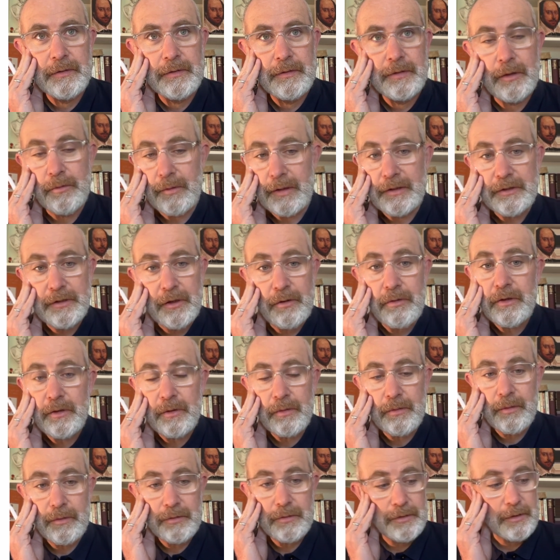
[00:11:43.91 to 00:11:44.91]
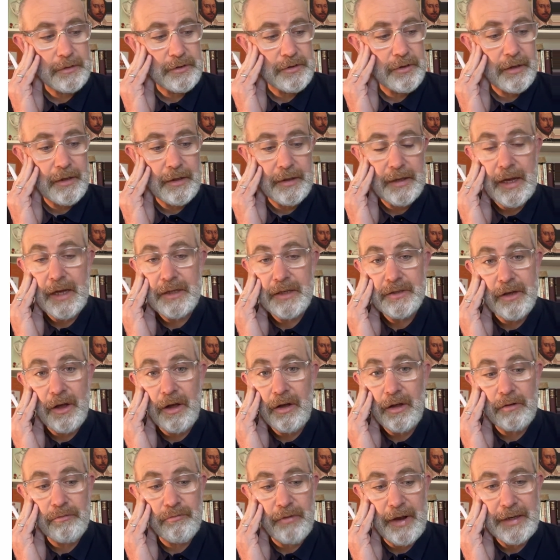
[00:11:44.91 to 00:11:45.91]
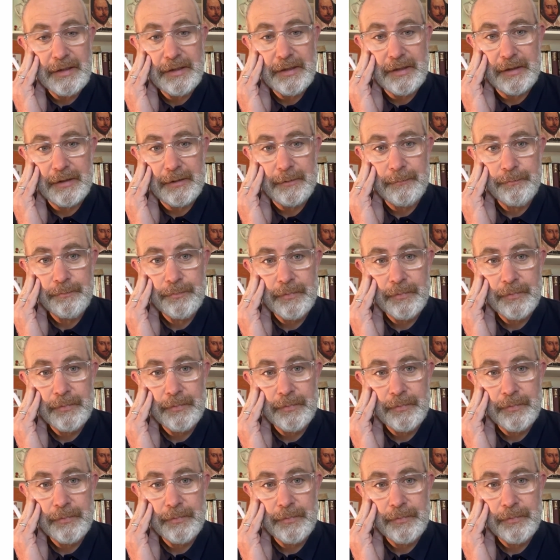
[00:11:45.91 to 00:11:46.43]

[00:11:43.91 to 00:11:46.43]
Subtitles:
Now, Shylock has already,